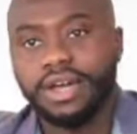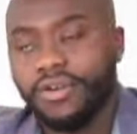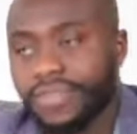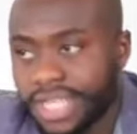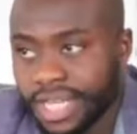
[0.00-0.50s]

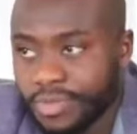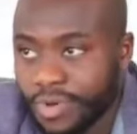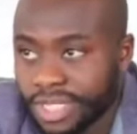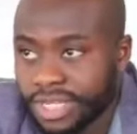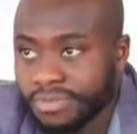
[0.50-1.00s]
obviously I
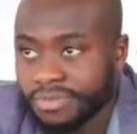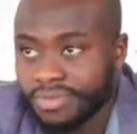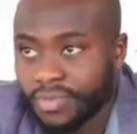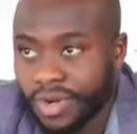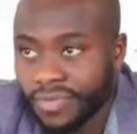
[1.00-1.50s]
spoke to
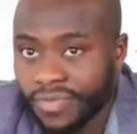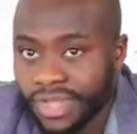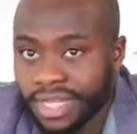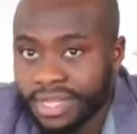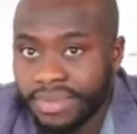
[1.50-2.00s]
one of
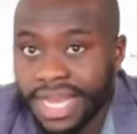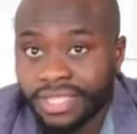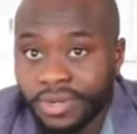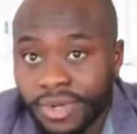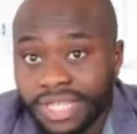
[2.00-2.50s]
the
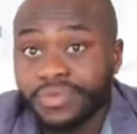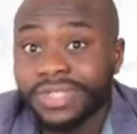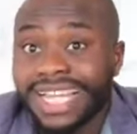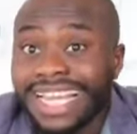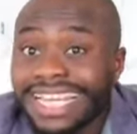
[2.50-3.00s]
managers, but this
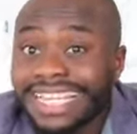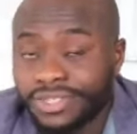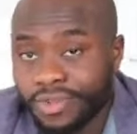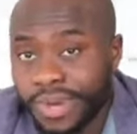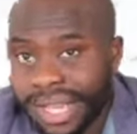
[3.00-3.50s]
was a cleaning job